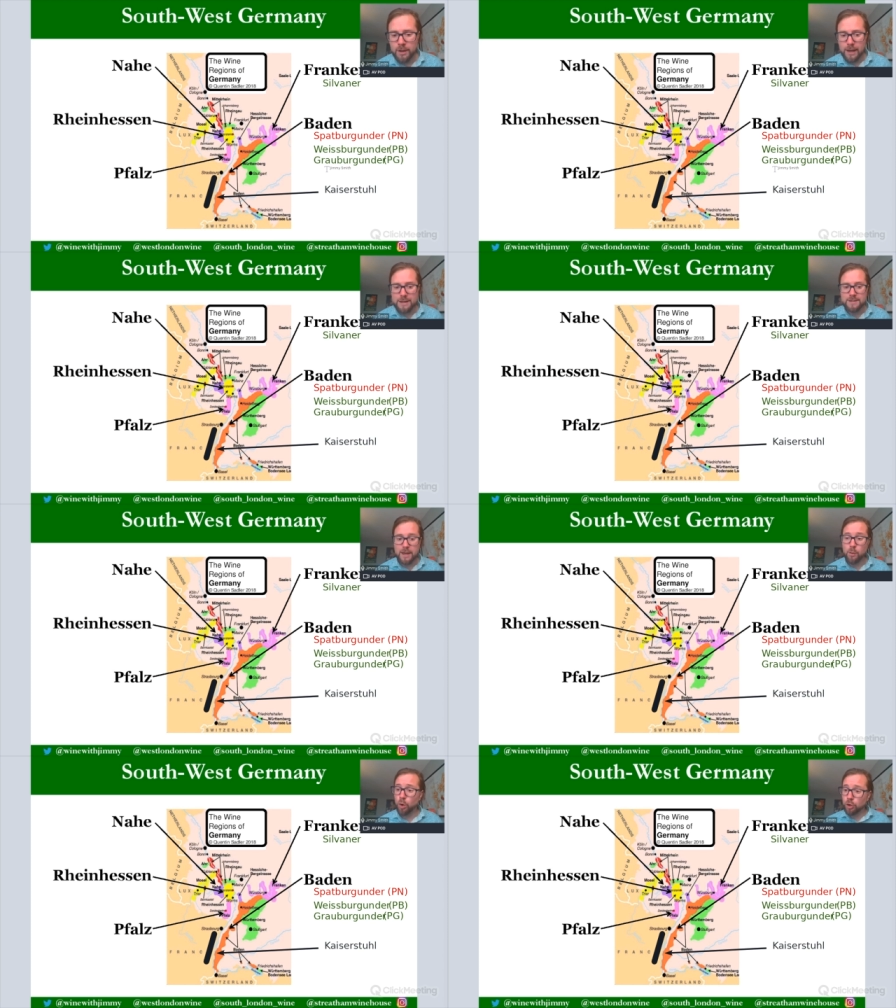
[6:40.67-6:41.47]
is
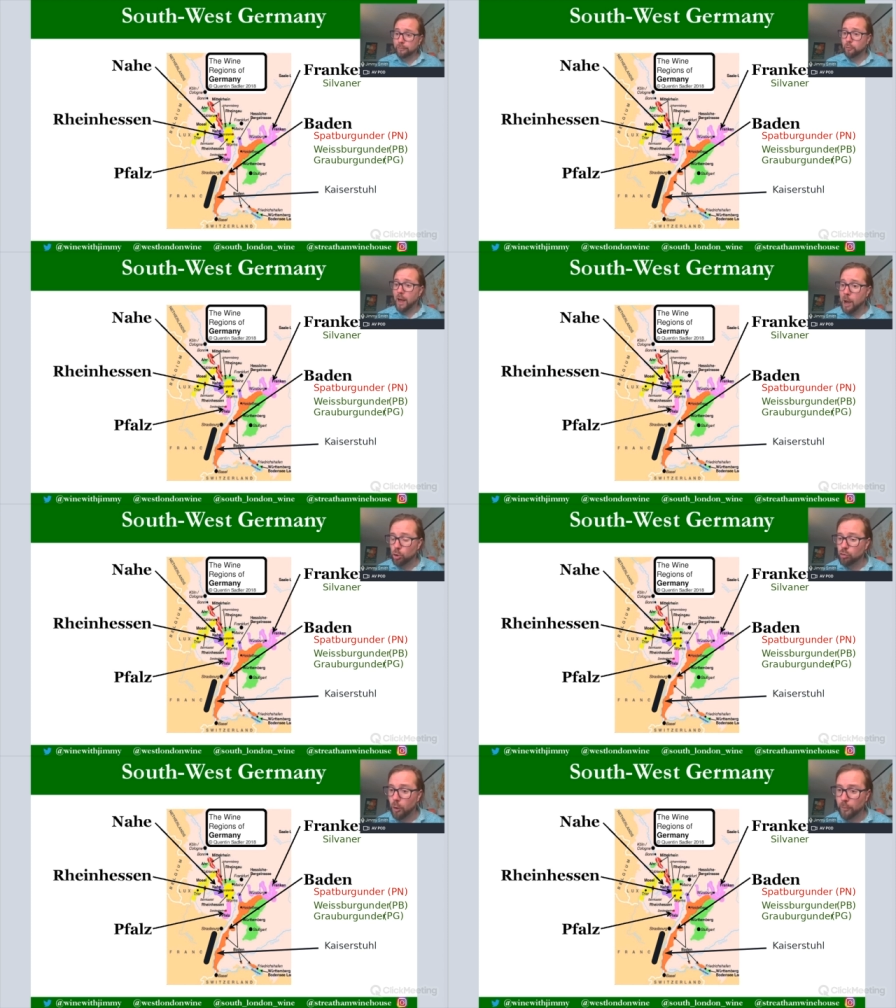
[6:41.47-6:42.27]
a wonderful
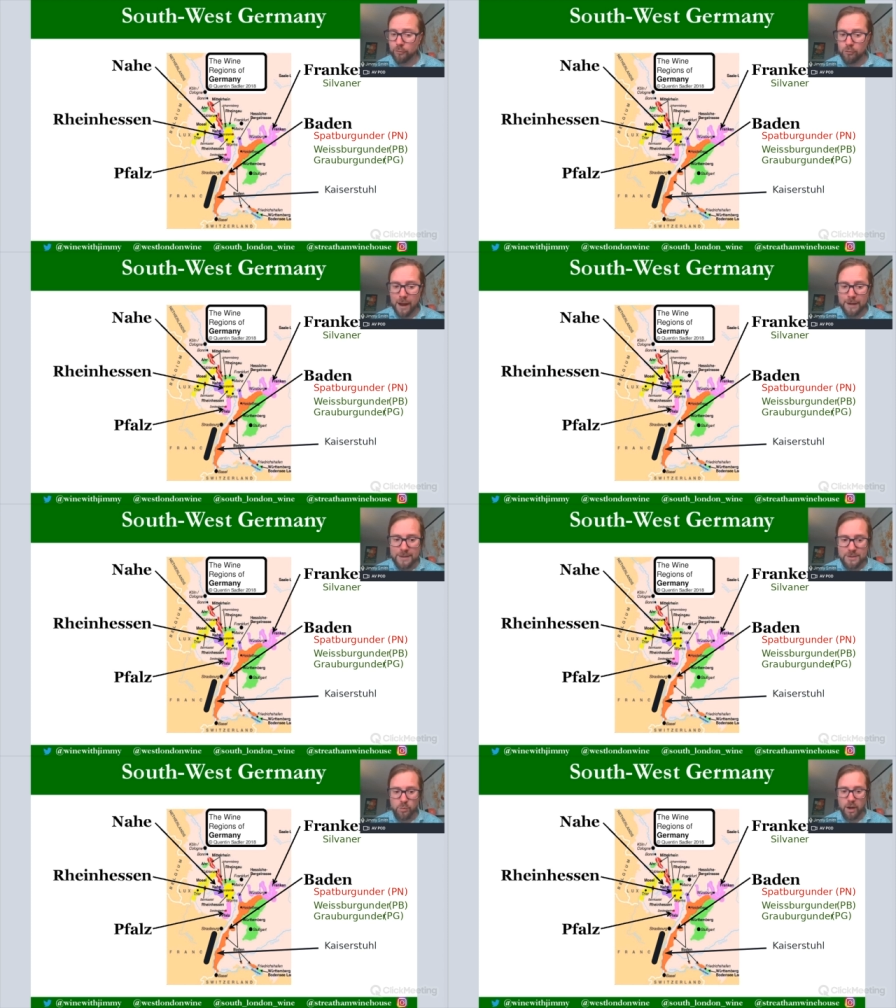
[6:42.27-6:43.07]
outcrop of
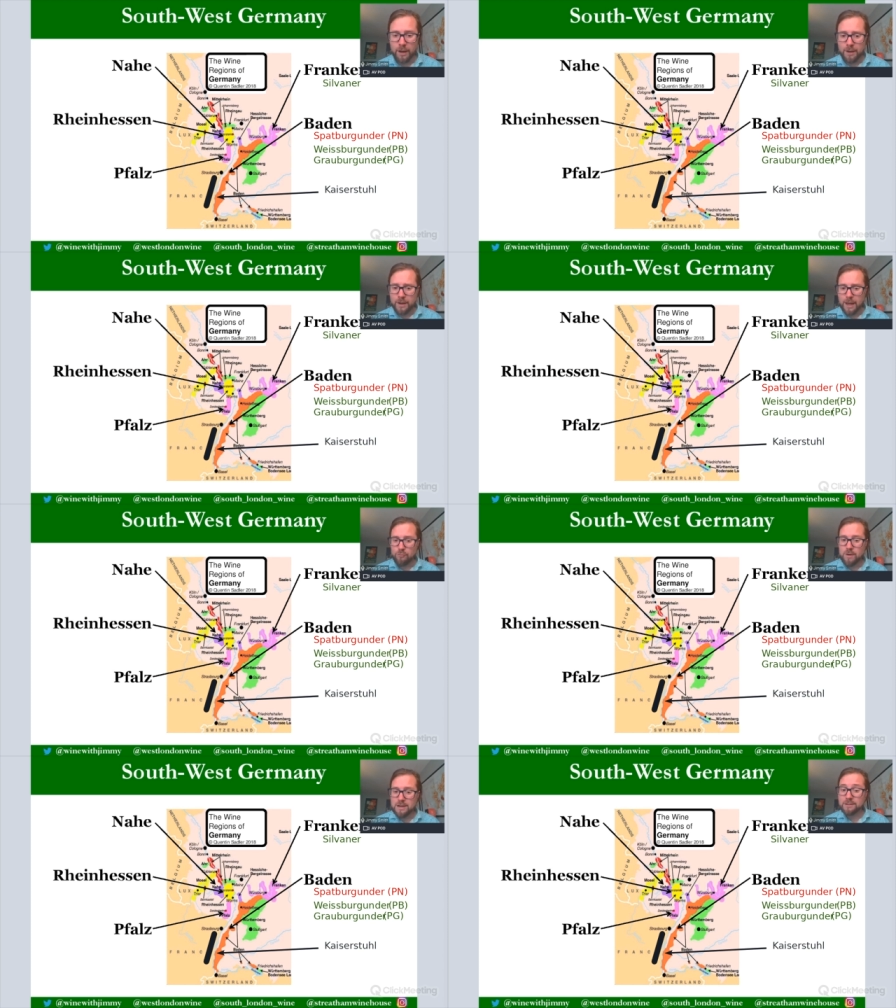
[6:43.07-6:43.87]
granite where it
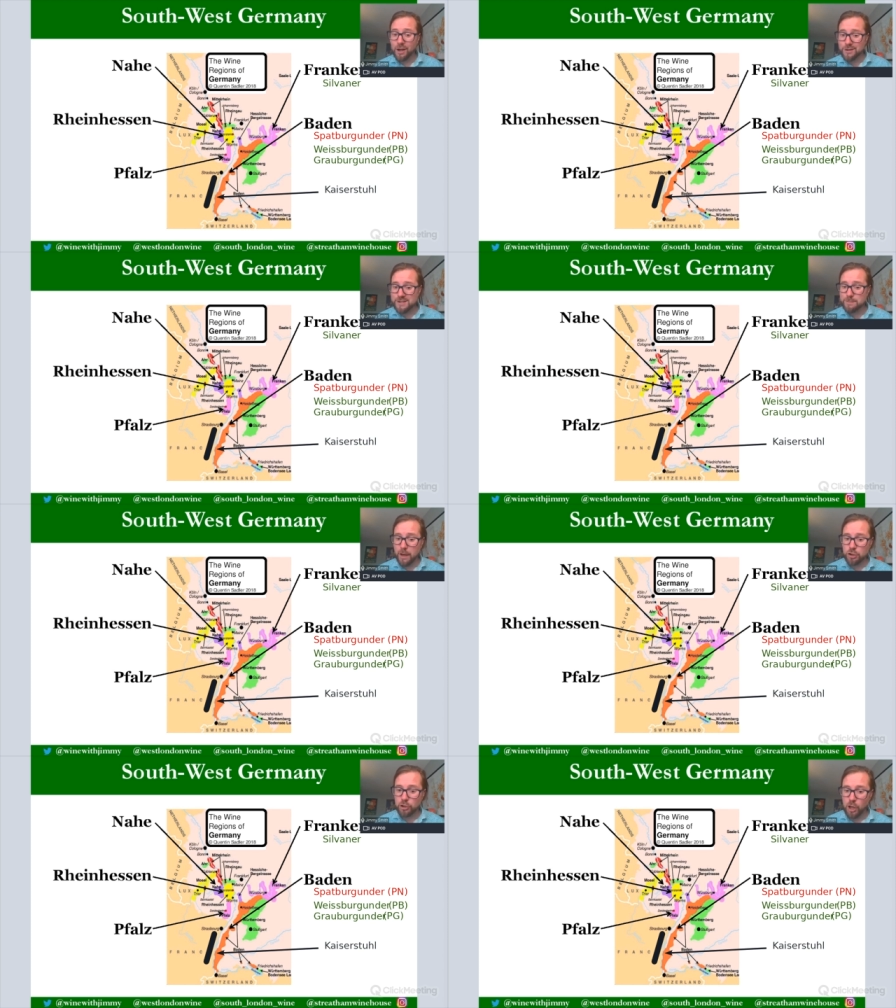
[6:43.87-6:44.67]
really does
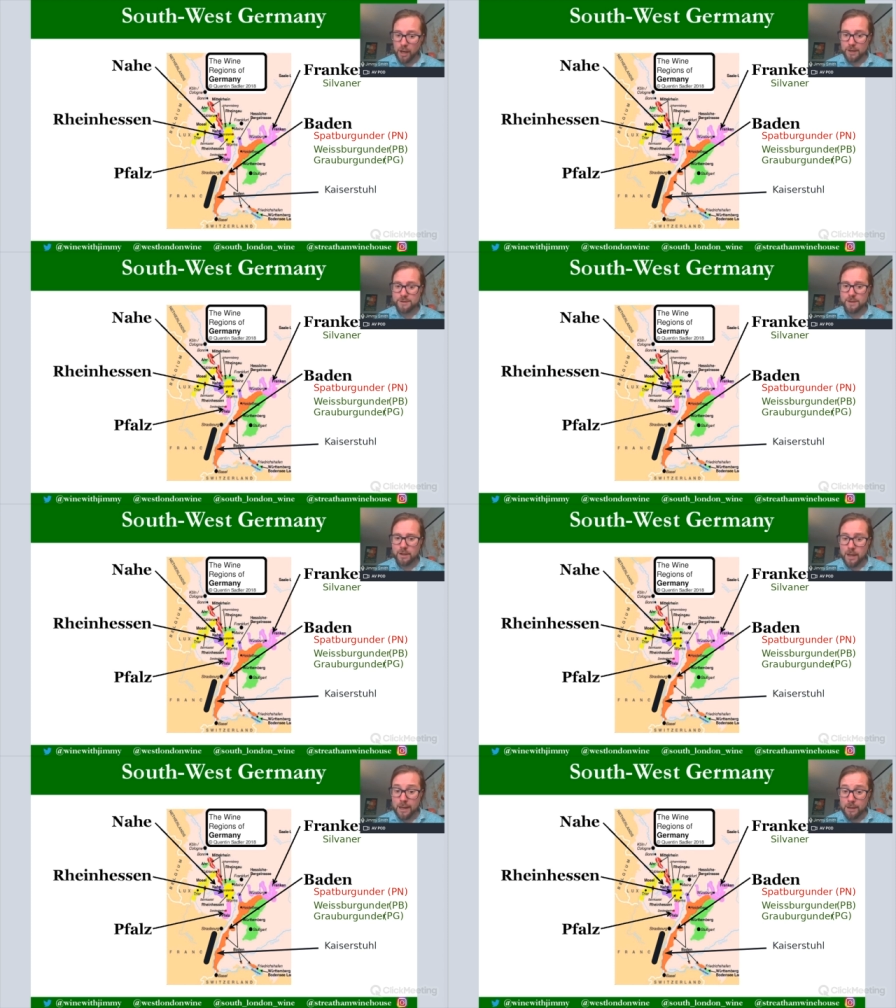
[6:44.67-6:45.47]
specialize
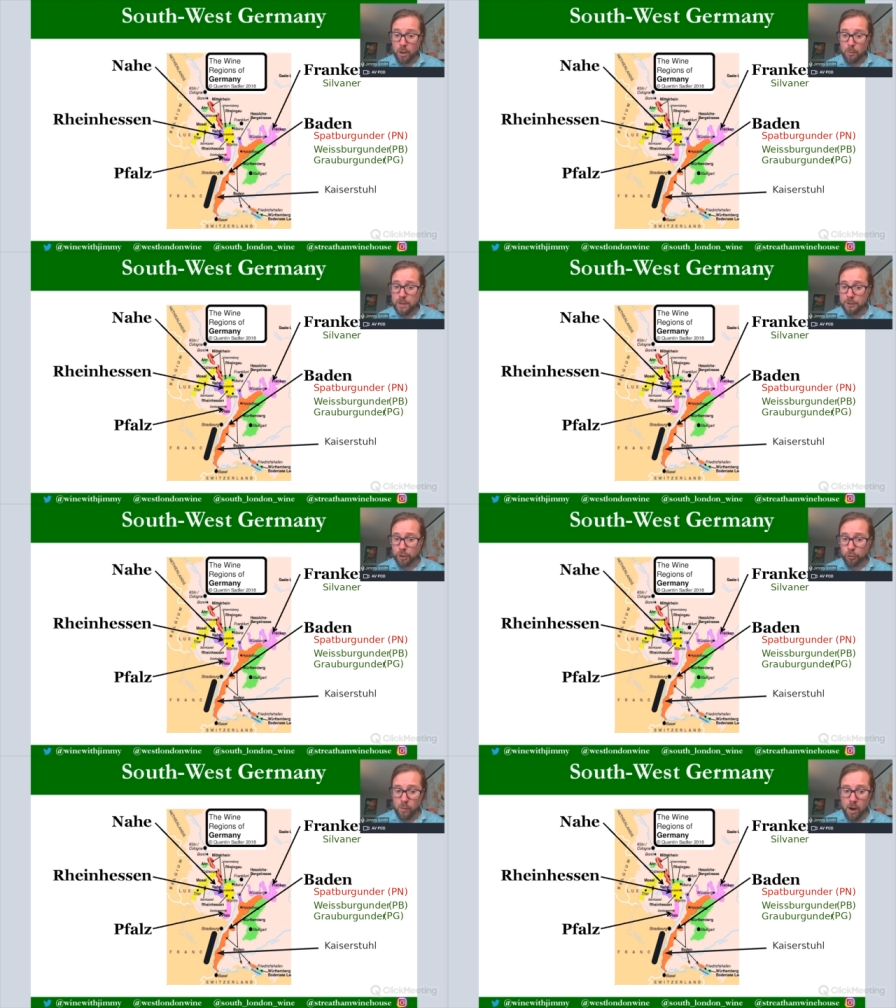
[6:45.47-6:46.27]
in
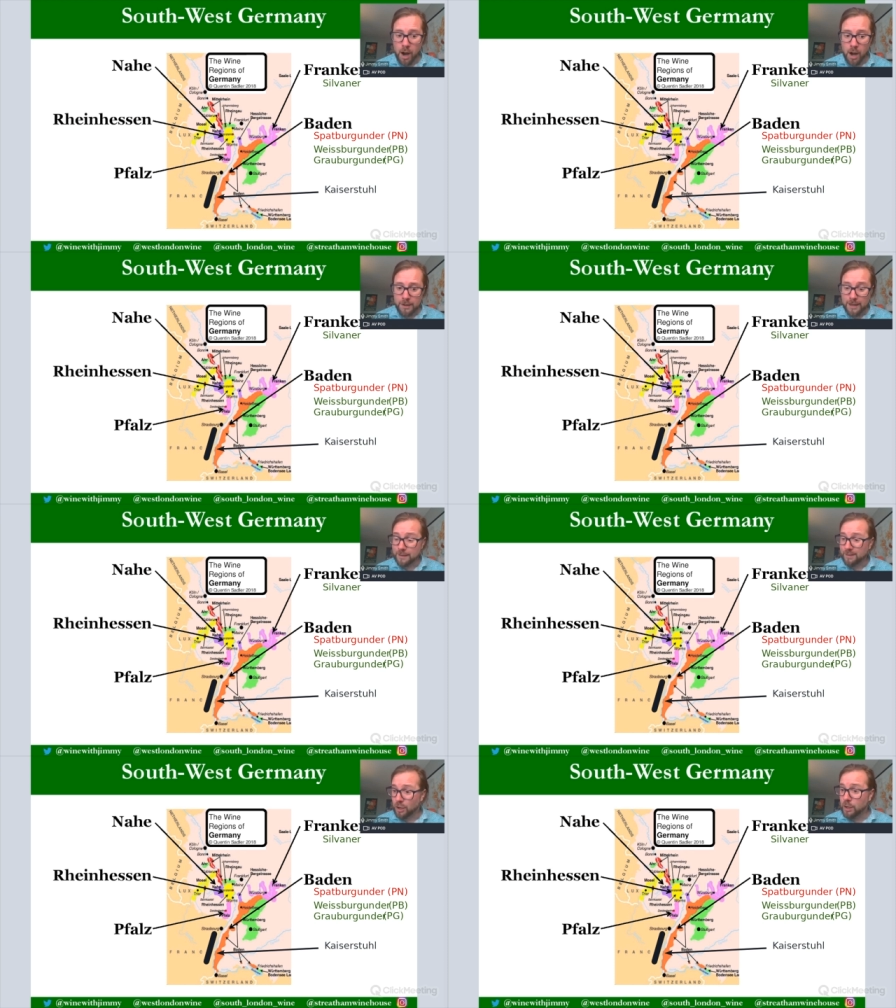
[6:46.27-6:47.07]
Pinot Noir
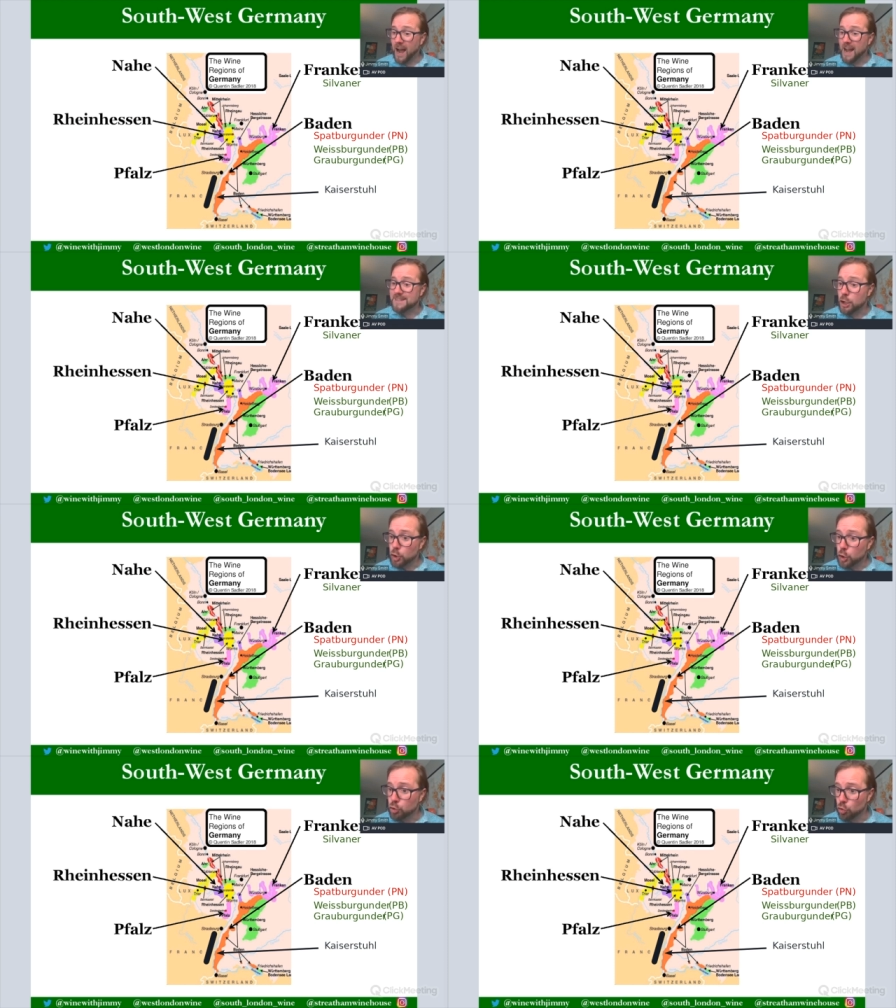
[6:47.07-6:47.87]
in the
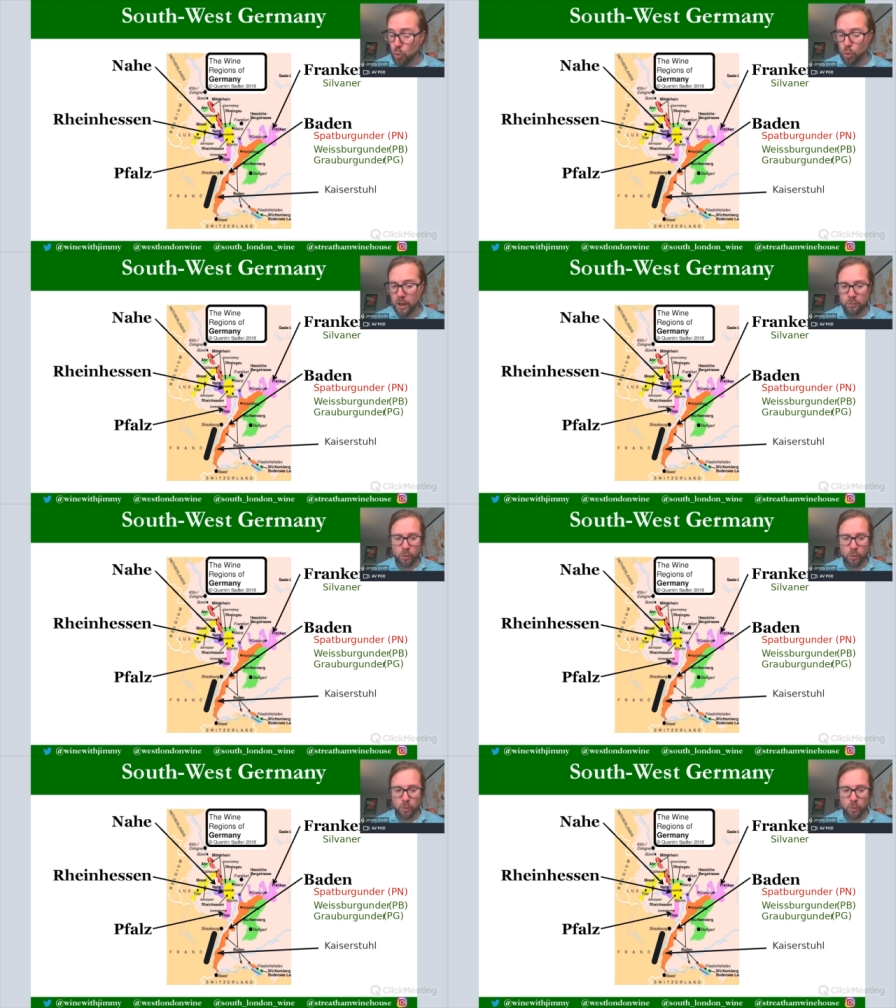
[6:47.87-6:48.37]
Kaiserstuhl,